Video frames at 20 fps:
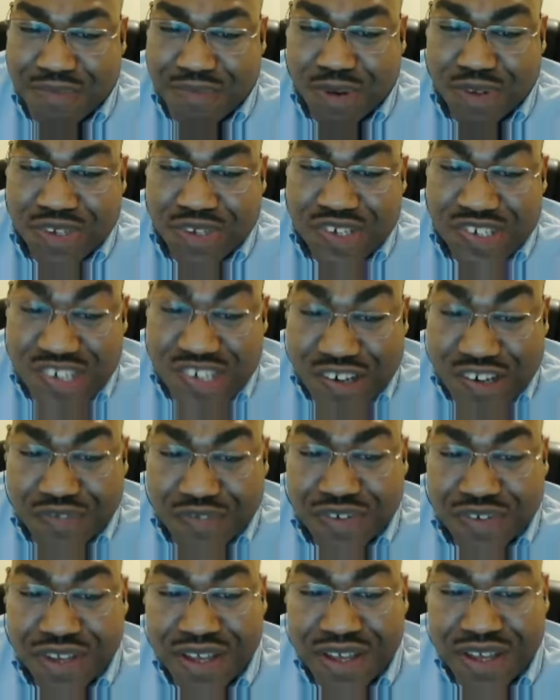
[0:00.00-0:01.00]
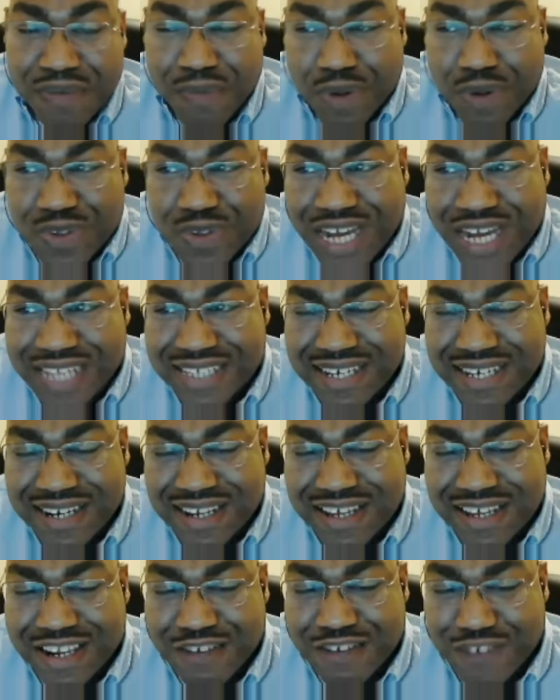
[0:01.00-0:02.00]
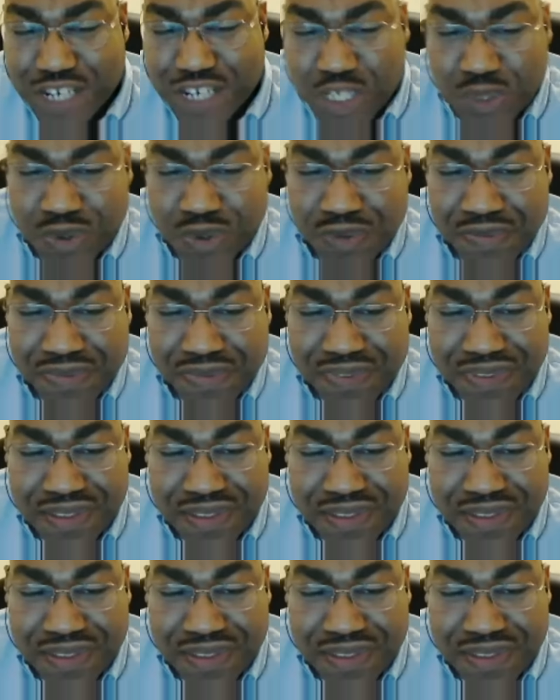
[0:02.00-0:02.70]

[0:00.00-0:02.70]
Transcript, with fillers: multi-selfed, multi-identity individual.